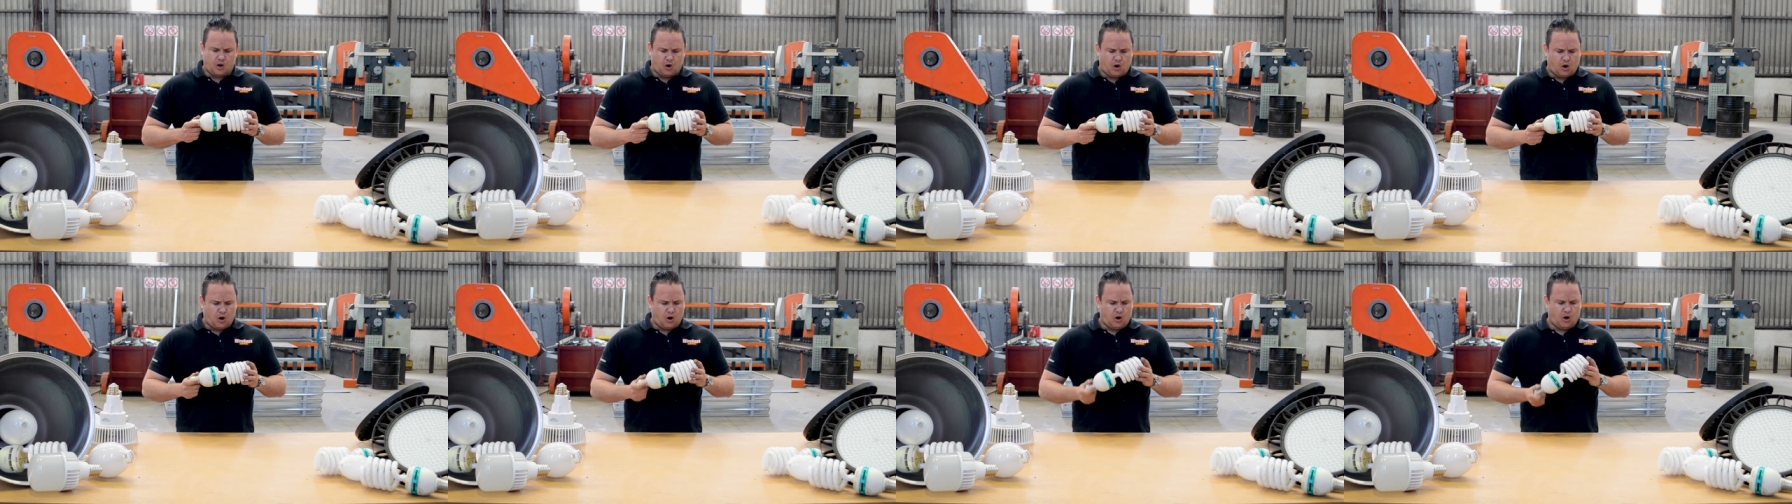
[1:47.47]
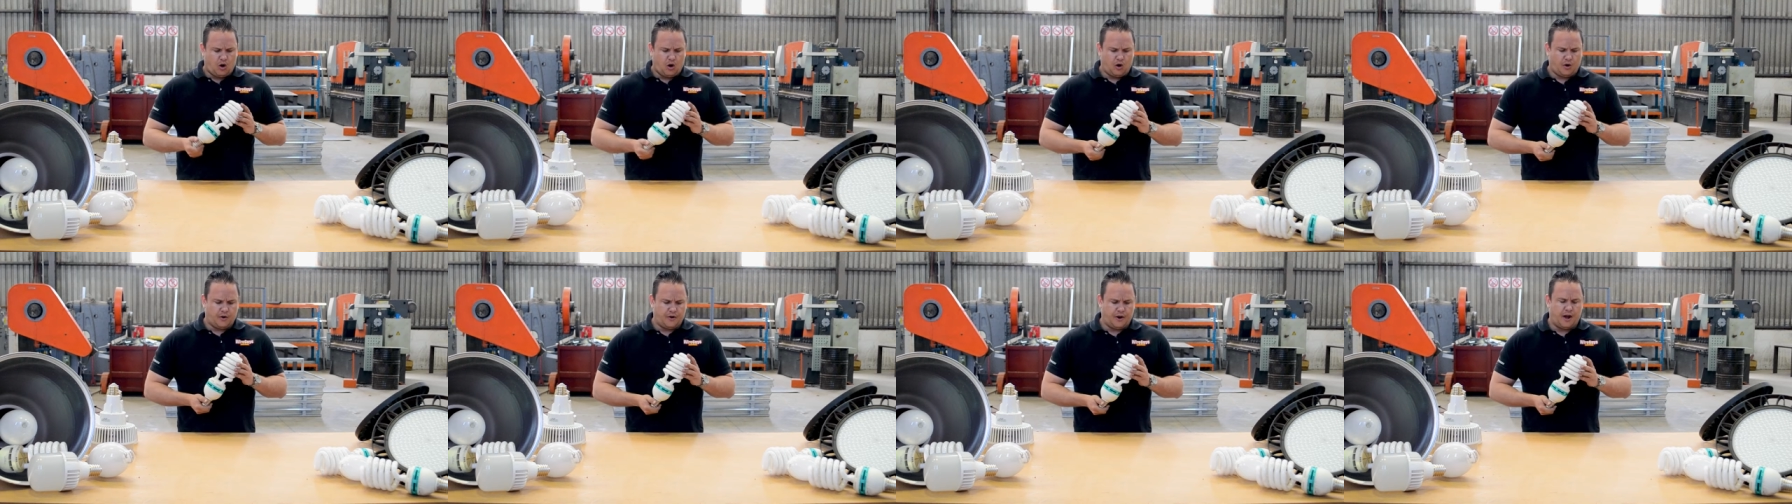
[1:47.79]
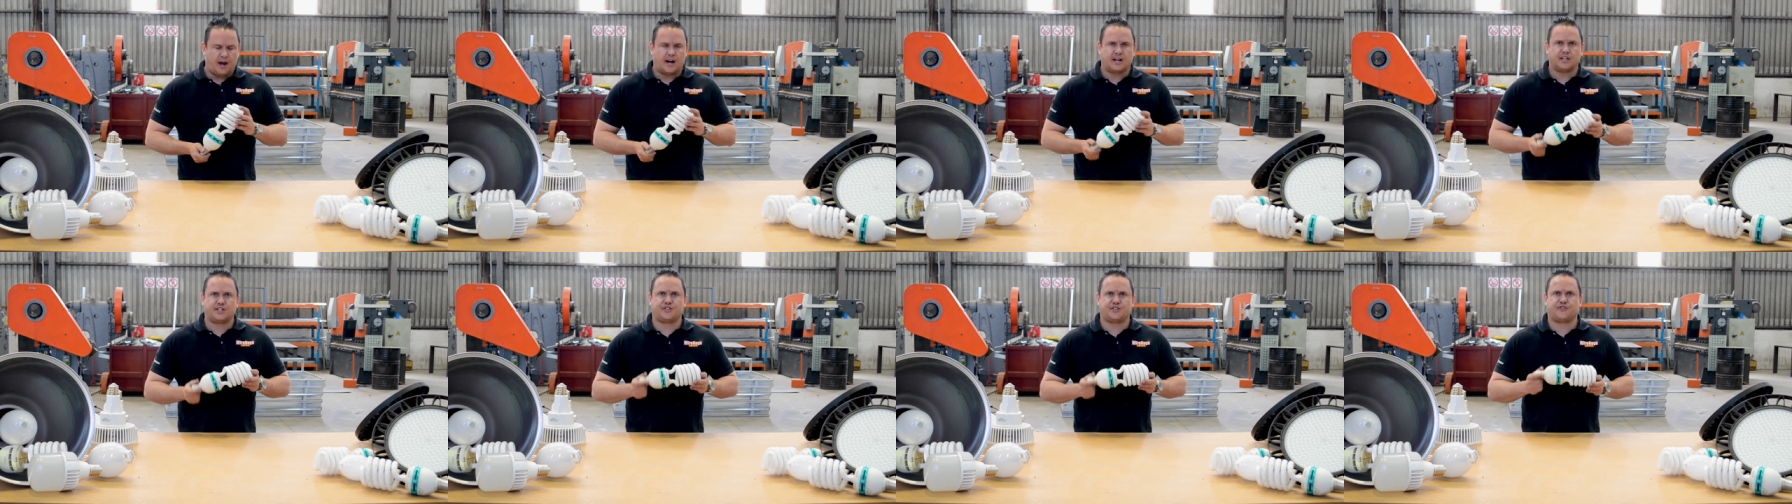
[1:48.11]
are
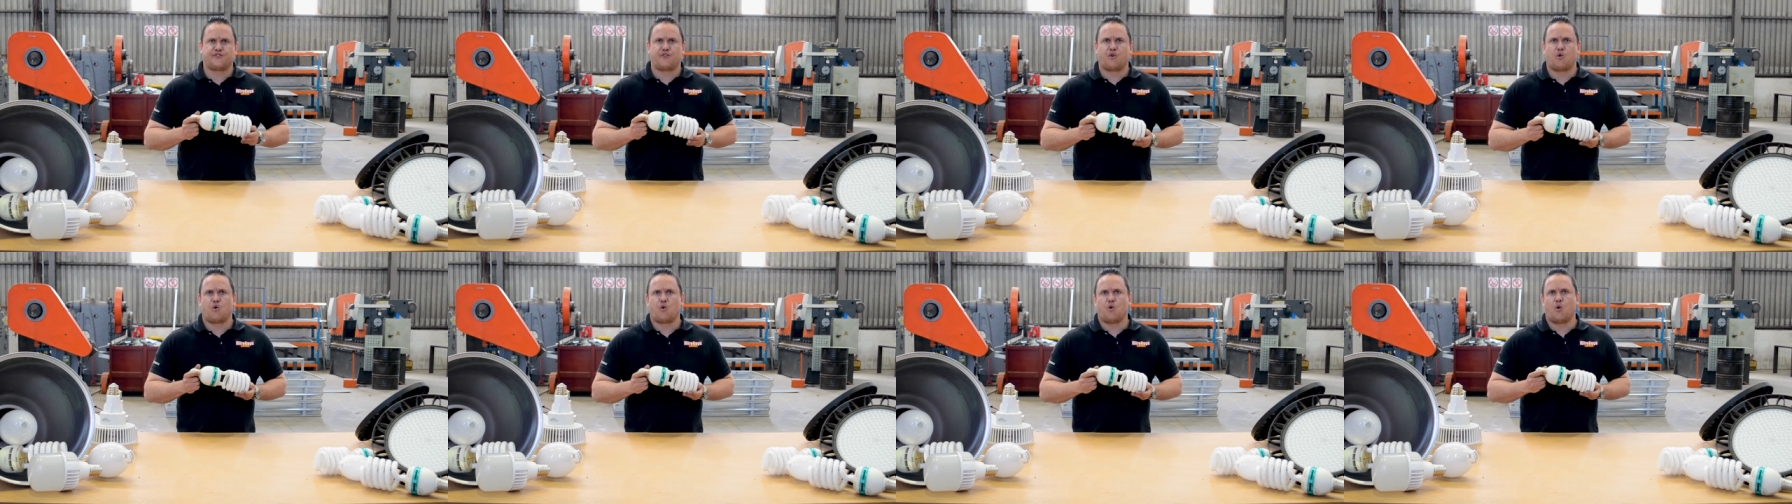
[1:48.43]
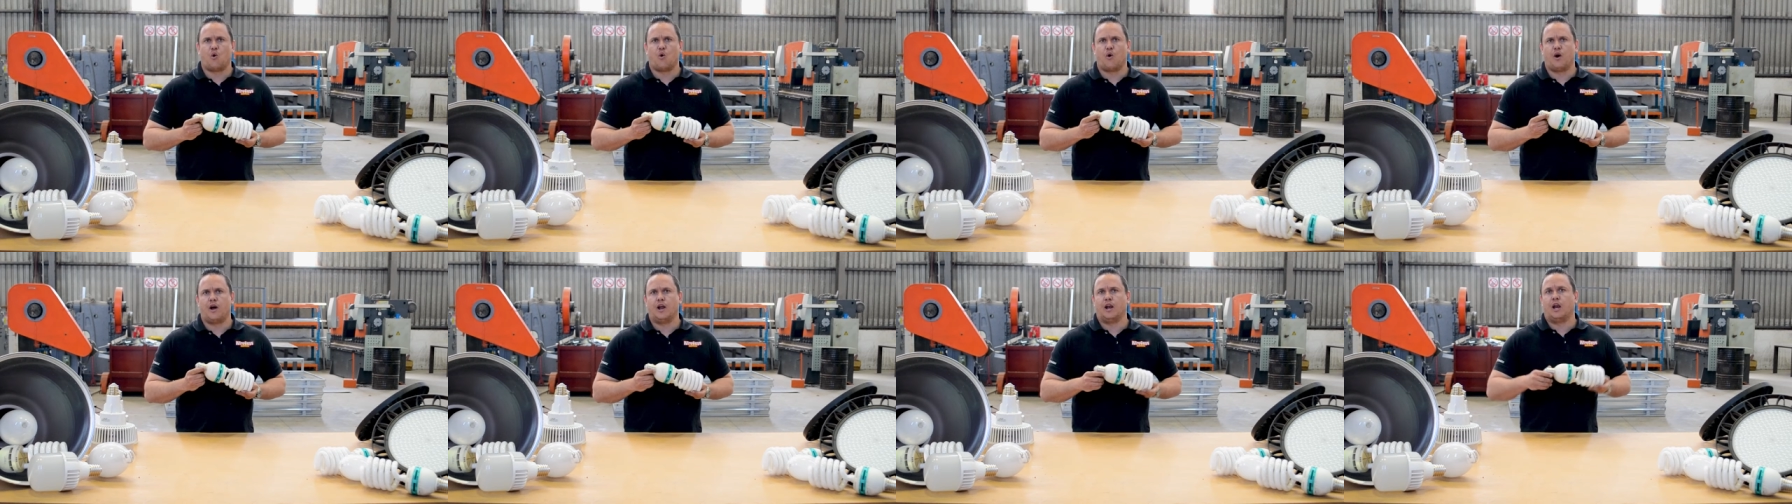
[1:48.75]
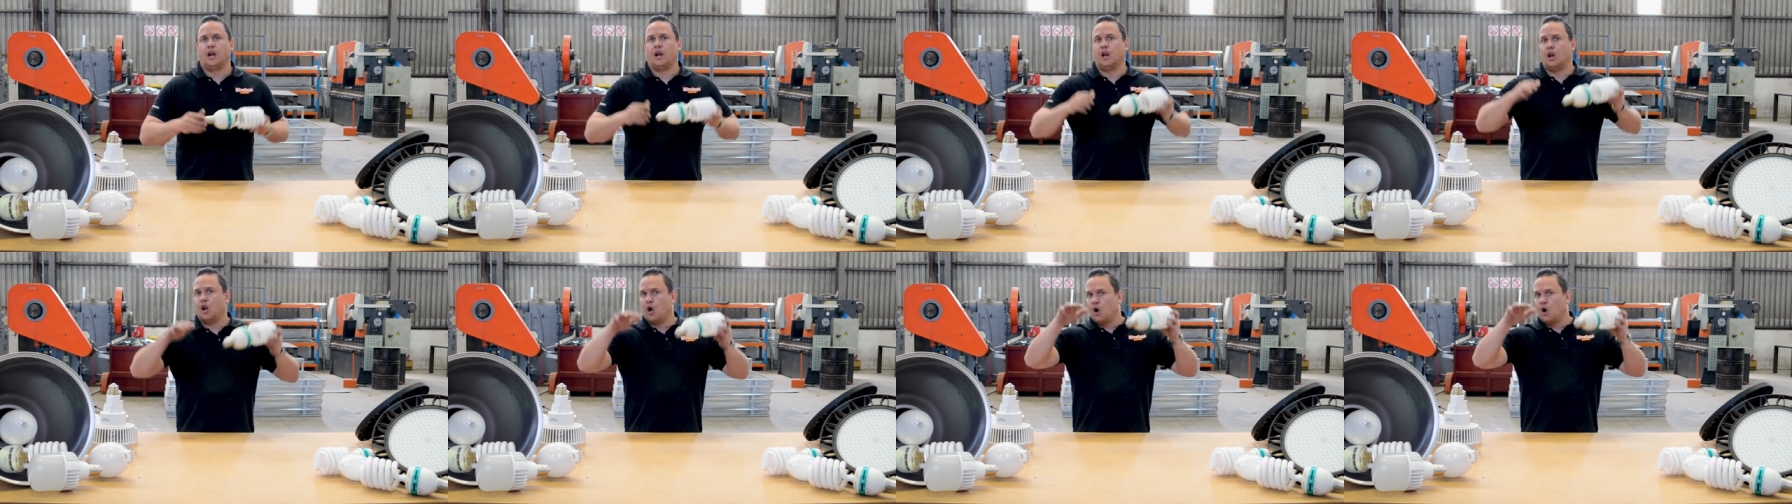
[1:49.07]
nice for a
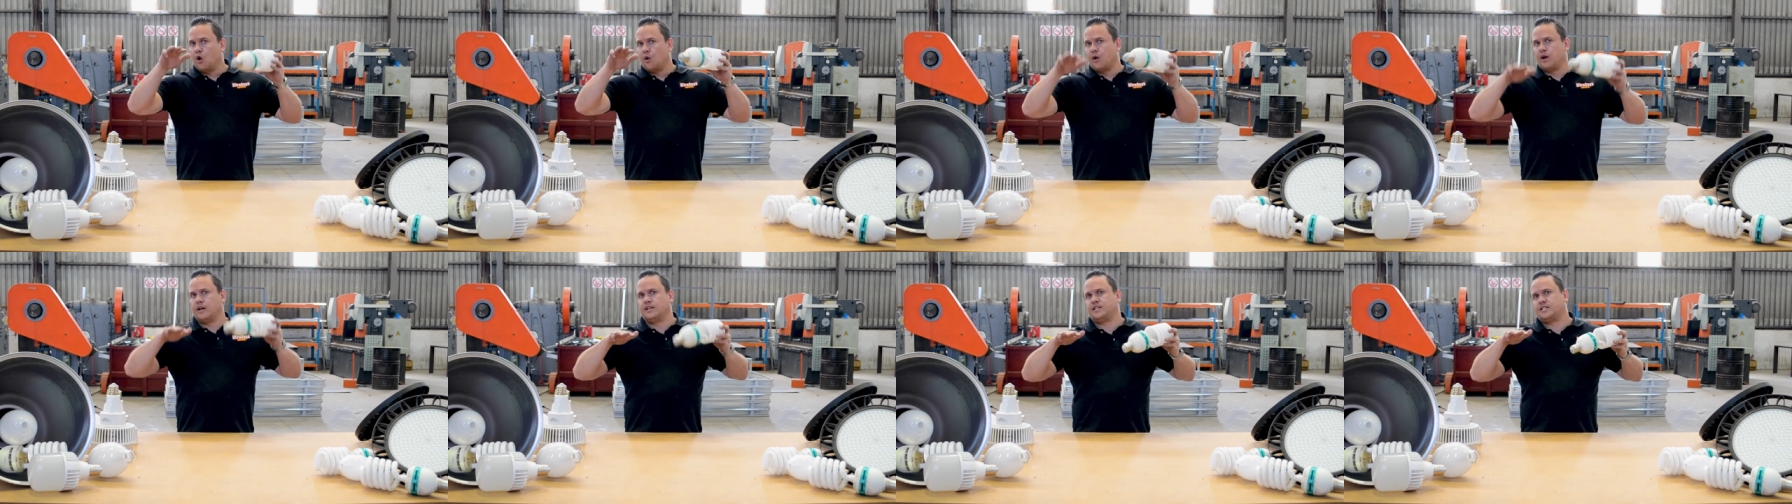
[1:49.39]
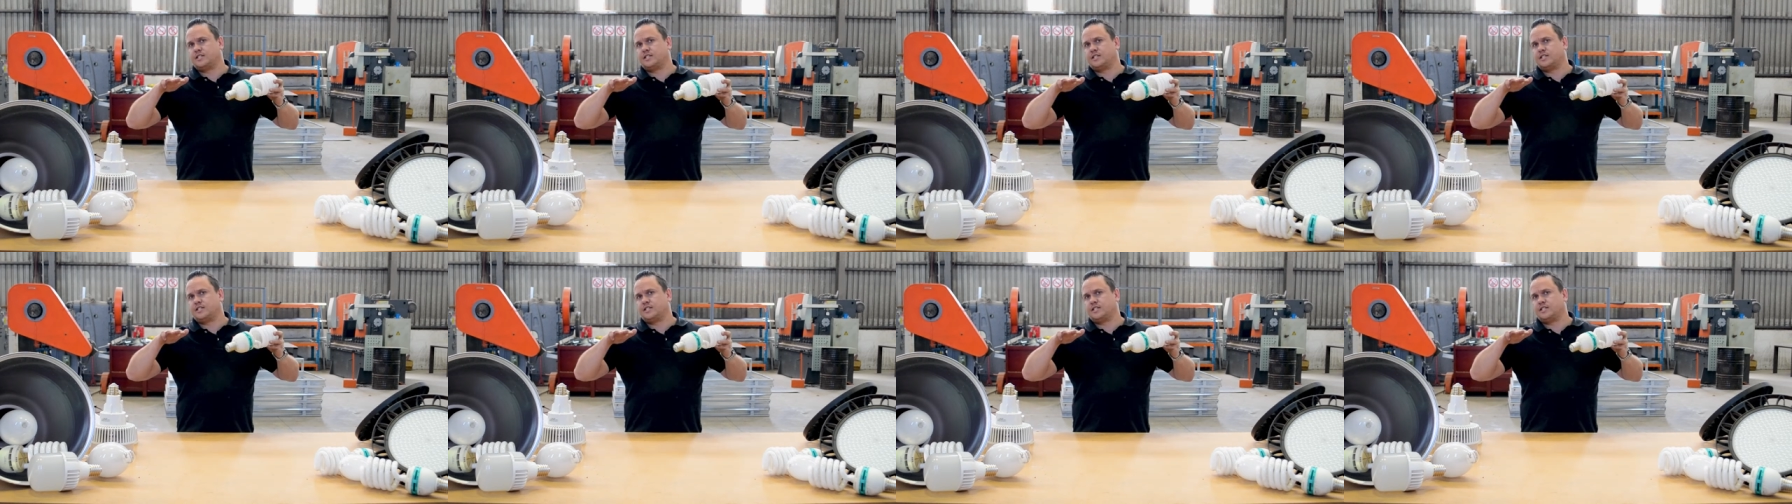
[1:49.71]
lower